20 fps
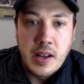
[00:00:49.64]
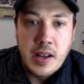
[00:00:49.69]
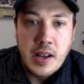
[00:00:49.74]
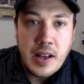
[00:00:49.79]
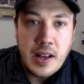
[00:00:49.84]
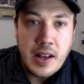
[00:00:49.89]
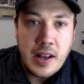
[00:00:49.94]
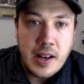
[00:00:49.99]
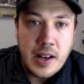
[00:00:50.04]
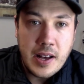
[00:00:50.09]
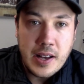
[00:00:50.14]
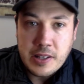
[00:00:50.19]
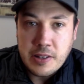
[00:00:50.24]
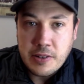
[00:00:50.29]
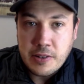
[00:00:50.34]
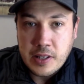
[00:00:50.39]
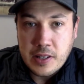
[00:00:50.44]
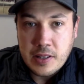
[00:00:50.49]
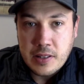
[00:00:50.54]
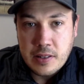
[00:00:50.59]
You
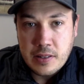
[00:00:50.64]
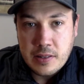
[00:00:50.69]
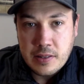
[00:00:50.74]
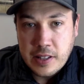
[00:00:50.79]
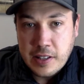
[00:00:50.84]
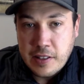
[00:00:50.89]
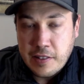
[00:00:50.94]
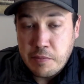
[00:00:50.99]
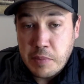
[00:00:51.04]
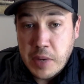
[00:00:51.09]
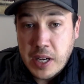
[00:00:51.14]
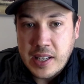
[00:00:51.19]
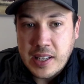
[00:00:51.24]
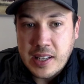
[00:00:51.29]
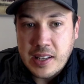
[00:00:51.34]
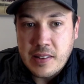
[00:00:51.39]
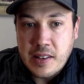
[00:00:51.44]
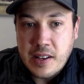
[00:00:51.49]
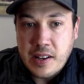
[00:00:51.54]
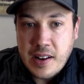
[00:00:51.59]
can leave money
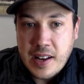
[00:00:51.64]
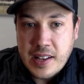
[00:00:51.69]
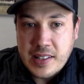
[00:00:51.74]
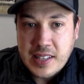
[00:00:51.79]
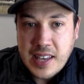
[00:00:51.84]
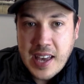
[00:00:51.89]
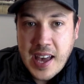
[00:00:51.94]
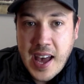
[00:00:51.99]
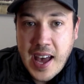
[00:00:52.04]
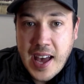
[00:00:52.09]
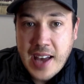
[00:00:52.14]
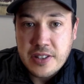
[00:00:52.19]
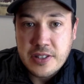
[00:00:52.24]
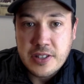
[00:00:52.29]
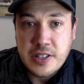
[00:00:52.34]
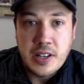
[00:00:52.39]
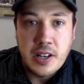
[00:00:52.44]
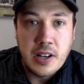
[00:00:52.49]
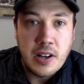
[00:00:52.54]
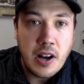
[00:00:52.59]
in there as
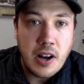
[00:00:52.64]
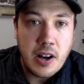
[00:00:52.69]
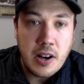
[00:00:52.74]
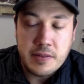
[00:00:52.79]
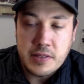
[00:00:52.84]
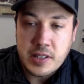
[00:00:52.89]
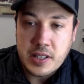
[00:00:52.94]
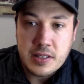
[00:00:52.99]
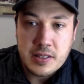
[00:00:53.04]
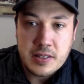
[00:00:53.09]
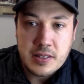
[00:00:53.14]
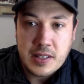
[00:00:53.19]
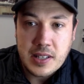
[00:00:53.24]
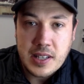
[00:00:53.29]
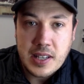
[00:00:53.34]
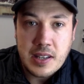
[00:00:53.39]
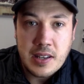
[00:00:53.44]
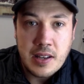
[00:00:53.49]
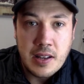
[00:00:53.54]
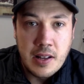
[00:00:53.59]
cash.
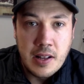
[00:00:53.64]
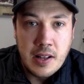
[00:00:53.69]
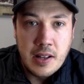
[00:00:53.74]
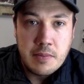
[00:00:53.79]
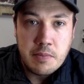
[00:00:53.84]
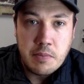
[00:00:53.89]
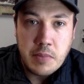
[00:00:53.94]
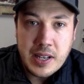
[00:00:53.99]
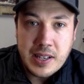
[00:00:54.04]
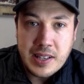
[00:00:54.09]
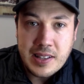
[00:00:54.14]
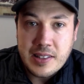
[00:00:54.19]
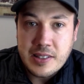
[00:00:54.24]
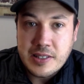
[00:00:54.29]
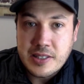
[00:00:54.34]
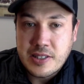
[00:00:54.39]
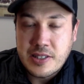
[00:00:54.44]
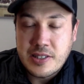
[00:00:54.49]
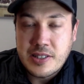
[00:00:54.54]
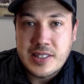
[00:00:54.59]
Obviously, money that's
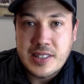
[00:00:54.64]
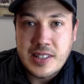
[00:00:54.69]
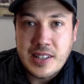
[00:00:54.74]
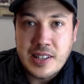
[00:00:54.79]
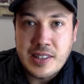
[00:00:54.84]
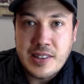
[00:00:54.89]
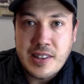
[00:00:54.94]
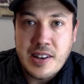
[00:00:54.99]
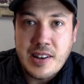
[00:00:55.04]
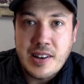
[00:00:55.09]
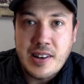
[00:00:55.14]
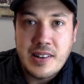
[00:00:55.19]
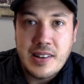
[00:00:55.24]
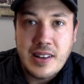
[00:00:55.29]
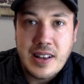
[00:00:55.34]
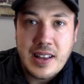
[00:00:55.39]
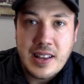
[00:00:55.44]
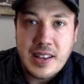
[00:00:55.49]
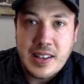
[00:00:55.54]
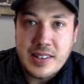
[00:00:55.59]
just sitting there
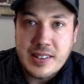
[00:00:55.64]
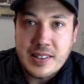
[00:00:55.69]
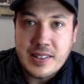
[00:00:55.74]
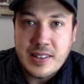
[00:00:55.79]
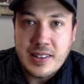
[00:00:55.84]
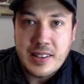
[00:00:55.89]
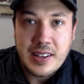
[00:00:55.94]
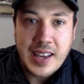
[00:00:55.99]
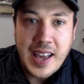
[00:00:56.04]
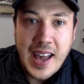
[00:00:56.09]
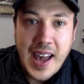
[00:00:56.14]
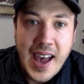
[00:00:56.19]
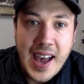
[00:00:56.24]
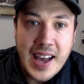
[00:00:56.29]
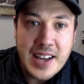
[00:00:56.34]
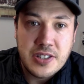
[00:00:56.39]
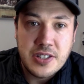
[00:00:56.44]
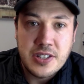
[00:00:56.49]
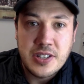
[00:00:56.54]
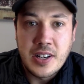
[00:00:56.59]
in
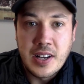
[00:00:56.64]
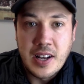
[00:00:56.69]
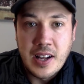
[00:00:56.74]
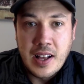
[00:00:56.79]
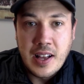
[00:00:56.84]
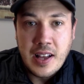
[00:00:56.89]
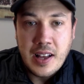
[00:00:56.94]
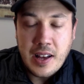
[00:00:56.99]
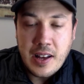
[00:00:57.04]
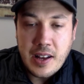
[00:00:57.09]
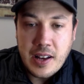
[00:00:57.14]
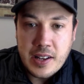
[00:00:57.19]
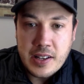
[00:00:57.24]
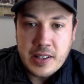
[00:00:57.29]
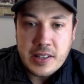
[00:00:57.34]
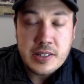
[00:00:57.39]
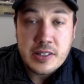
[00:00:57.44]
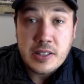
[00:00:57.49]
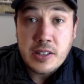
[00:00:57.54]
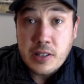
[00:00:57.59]
cash,
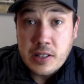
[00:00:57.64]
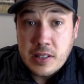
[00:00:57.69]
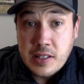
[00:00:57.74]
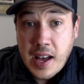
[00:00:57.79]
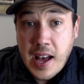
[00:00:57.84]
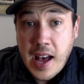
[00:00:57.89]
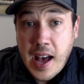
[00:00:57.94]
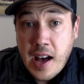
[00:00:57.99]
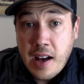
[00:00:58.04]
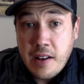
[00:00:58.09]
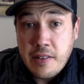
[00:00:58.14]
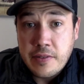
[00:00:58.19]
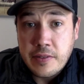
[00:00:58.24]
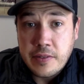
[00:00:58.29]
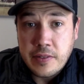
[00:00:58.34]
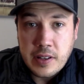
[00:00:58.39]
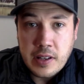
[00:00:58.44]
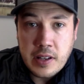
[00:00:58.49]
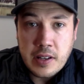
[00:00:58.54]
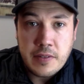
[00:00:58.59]
it's good to have
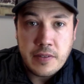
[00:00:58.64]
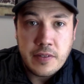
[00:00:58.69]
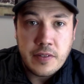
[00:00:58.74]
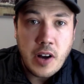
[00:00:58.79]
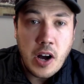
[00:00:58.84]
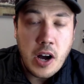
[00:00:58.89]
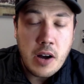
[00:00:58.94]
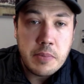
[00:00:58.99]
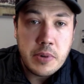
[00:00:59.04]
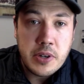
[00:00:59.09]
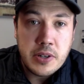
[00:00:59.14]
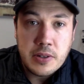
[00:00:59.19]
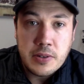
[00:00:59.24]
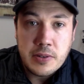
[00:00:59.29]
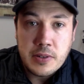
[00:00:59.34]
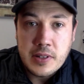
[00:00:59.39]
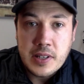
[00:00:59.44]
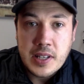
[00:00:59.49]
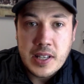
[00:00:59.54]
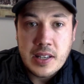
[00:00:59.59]
if
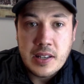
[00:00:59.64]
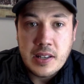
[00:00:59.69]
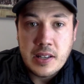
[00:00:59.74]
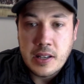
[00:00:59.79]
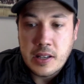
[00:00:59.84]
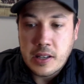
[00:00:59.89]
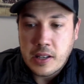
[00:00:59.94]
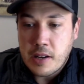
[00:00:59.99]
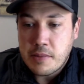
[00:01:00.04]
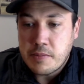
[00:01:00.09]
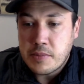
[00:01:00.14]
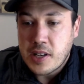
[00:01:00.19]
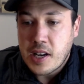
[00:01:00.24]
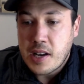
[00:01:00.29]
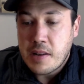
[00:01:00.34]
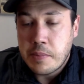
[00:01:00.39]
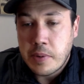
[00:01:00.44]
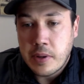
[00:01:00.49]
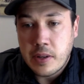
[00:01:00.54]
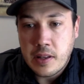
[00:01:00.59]
opportunity comes
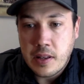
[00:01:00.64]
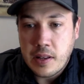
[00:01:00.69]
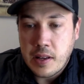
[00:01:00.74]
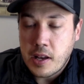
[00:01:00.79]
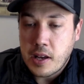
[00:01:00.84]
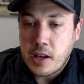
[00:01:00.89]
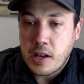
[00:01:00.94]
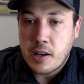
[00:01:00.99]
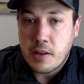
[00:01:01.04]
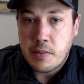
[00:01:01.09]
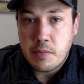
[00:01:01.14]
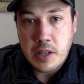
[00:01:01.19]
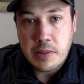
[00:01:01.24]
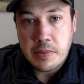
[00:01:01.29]
up. Maybe